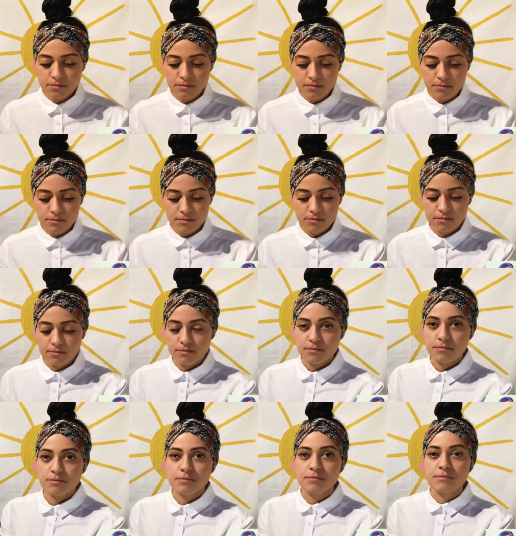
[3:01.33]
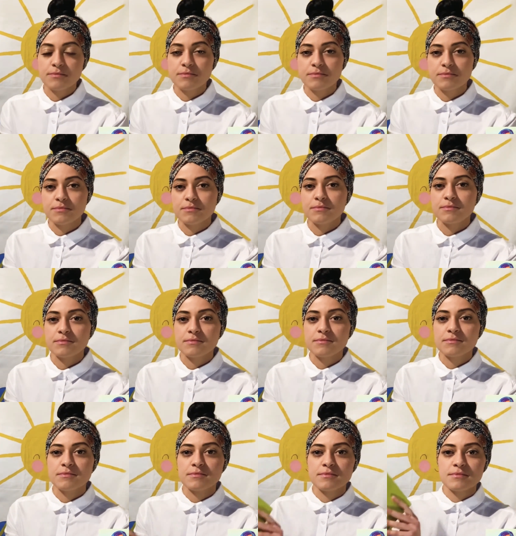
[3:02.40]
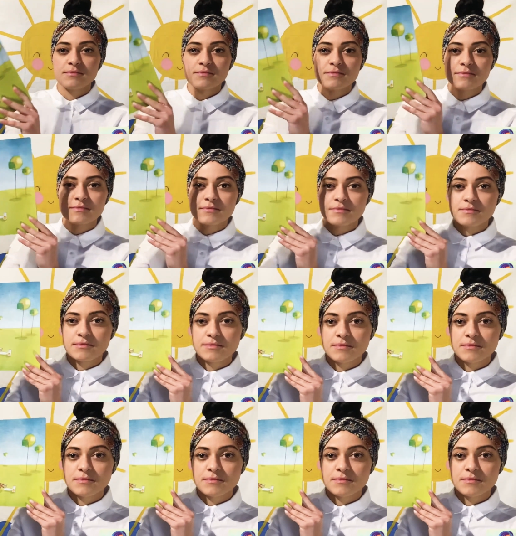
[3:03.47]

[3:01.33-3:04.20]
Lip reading: Nobody speaks.